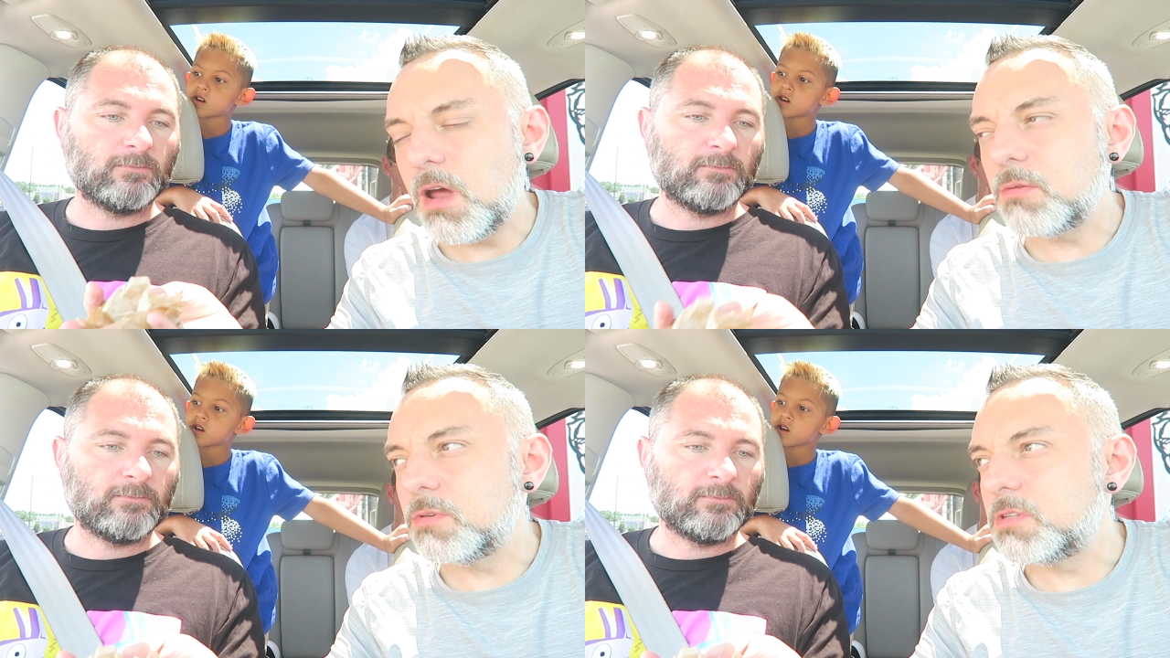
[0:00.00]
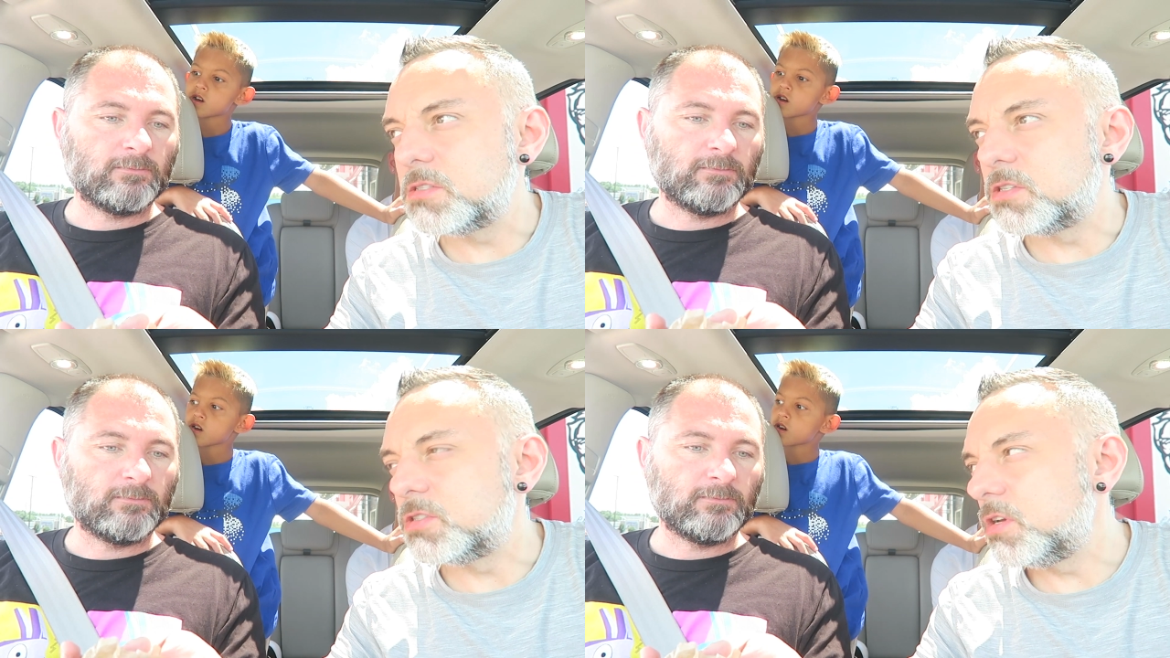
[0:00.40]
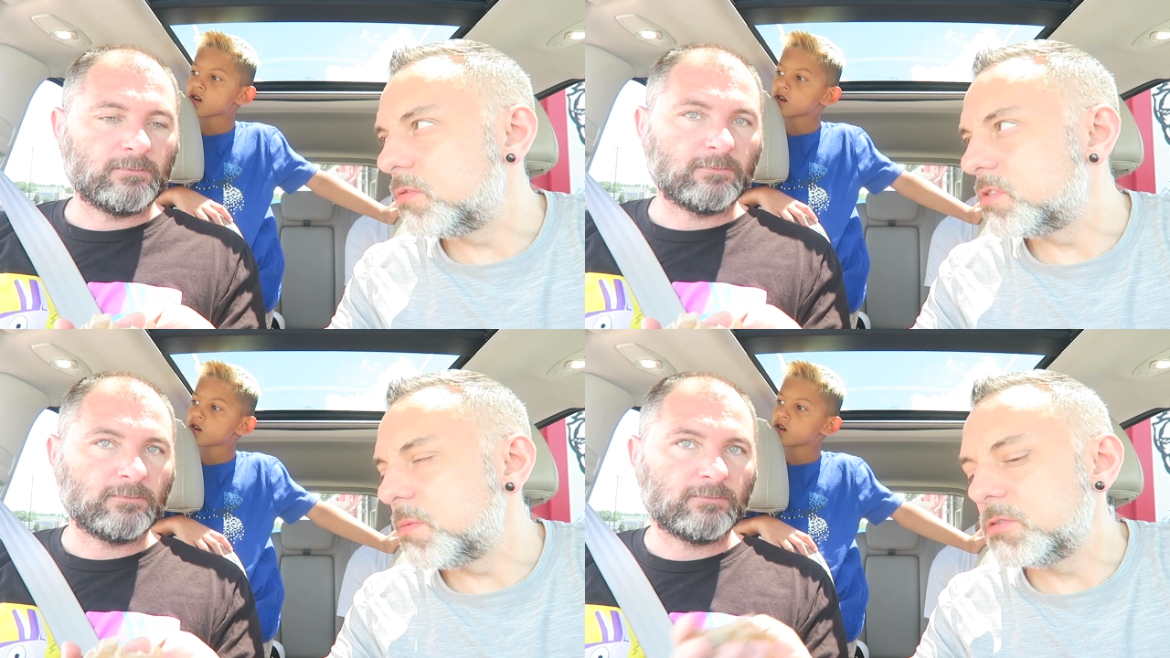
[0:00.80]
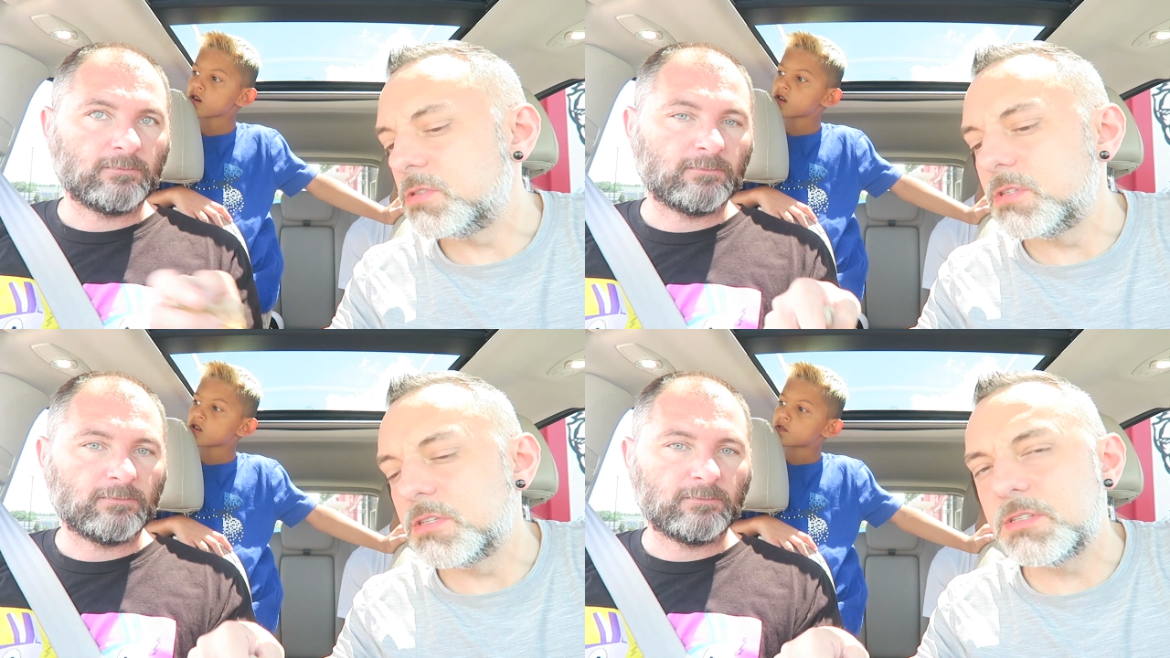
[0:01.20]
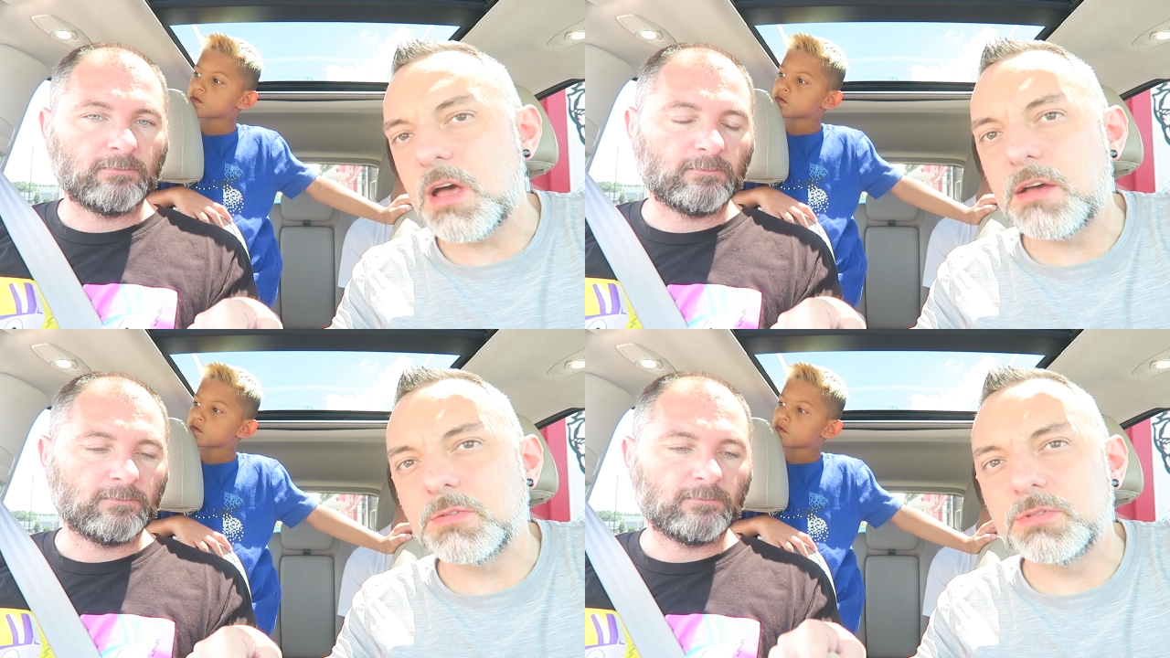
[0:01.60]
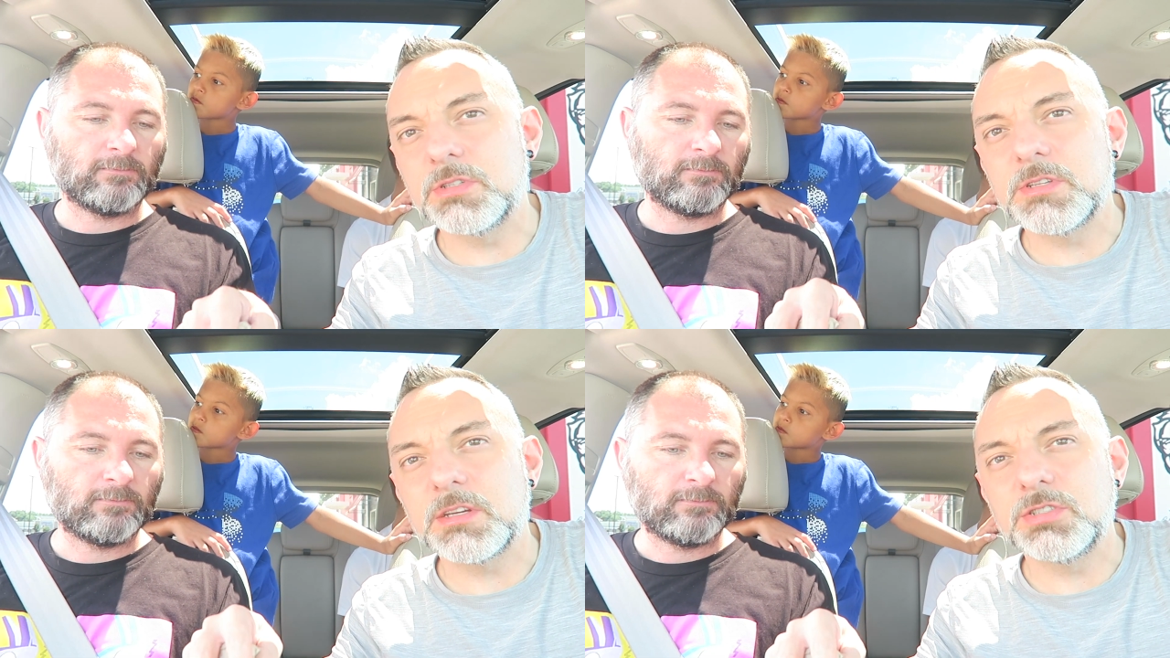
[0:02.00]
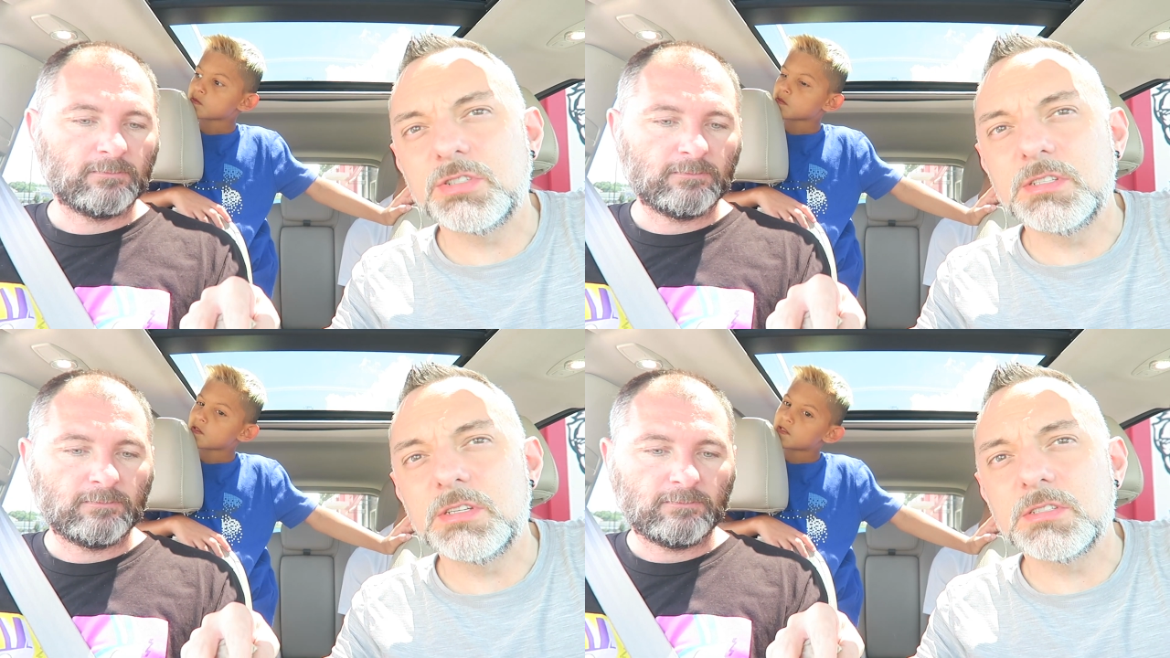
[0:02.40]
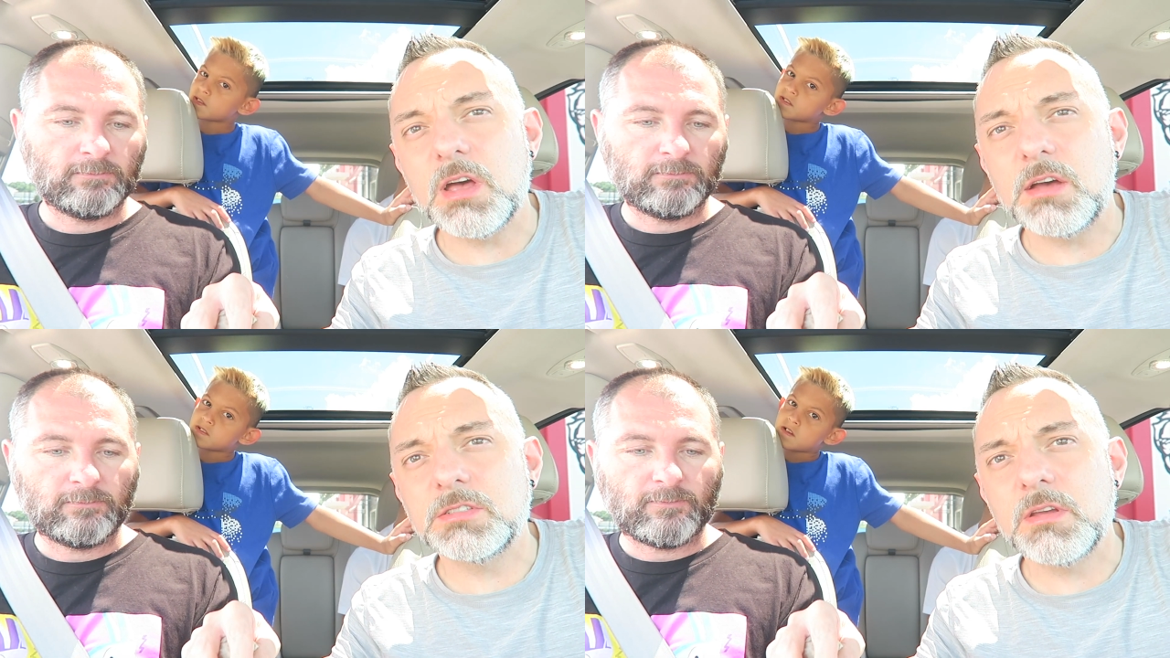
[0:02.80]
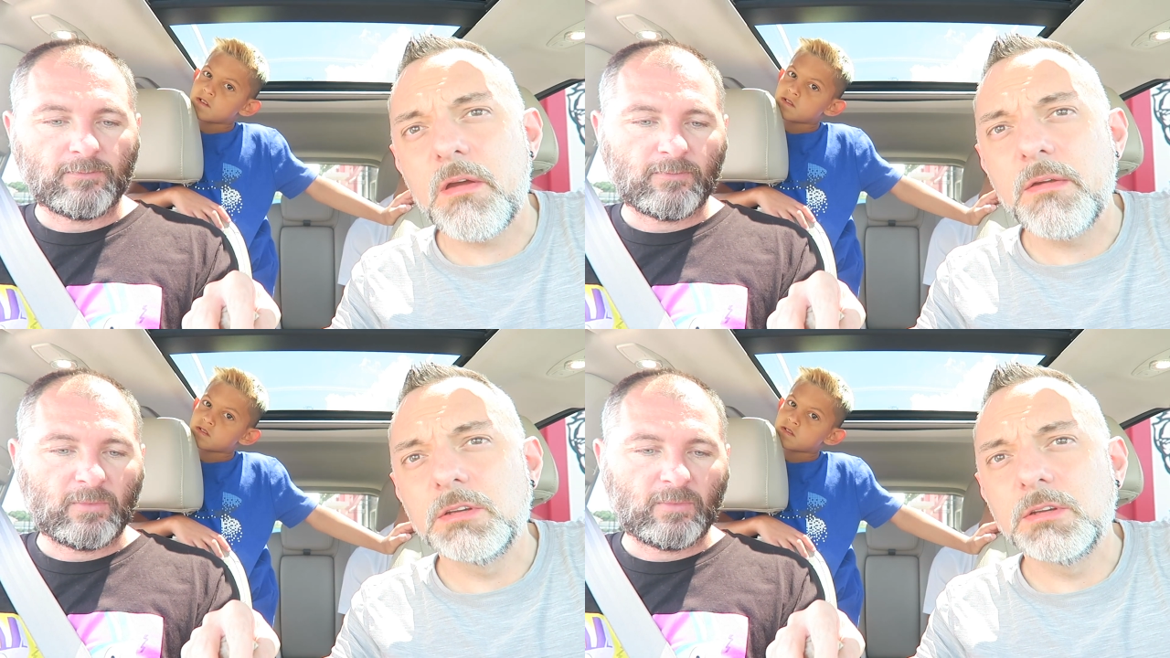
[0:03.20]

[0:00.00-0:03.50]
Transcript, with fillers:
Speaker 1: Yeah, I don't really taste the Cheetos as much as the sauce, which is like a cheesy sauce.